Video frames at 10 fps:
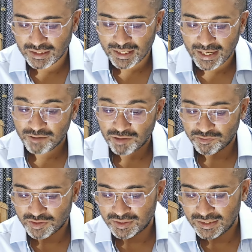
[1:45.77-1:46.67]
then I have
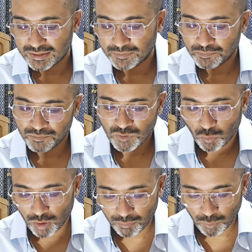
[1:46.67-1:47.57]
after this,
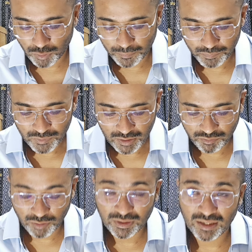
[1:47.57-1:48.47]
one more
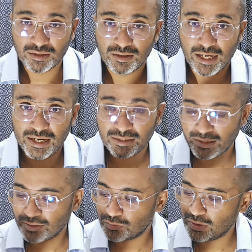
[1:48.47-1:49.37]
from the line. The
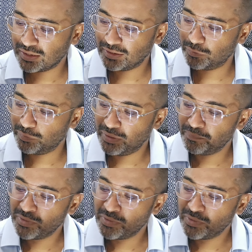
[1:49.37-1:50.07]
last one I think would be